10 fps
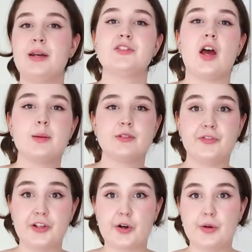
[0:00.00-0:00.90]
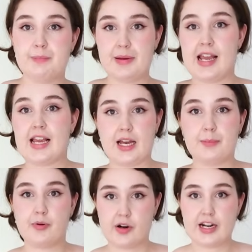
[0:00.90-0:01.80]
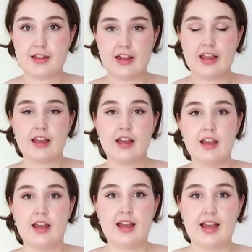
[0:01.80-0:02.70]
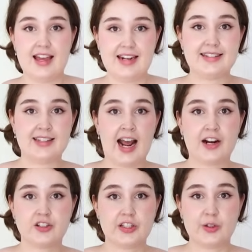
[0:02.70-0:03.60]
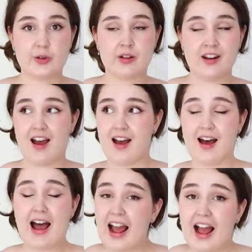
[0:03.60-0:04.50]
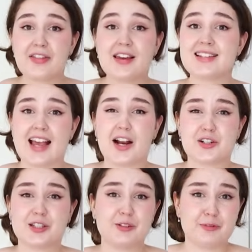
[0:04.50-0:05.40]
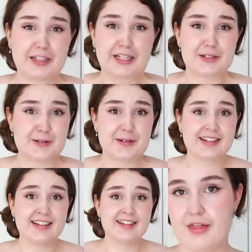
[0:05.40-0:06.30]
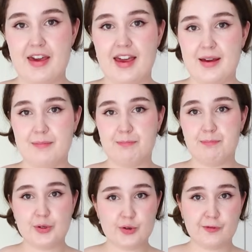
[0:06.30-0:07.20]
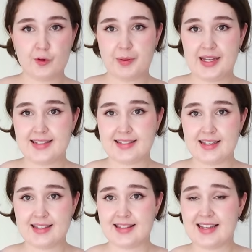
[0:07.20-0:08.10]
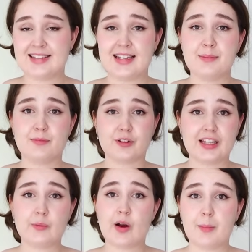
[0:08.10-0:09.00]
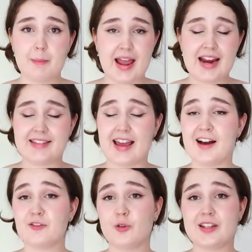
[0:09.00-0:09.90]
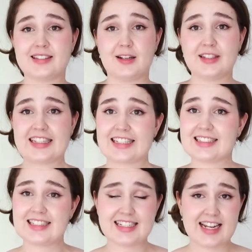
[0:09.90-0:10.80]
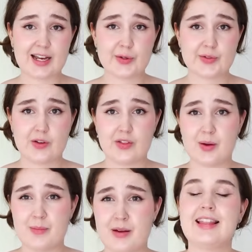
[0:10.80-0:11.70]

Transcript: But in terms of, you know, being a pretty thing, and is it actually good? I, I think it's actually really good. They're beautiful pieces. They seem really well made. They have all these lovely little details on them.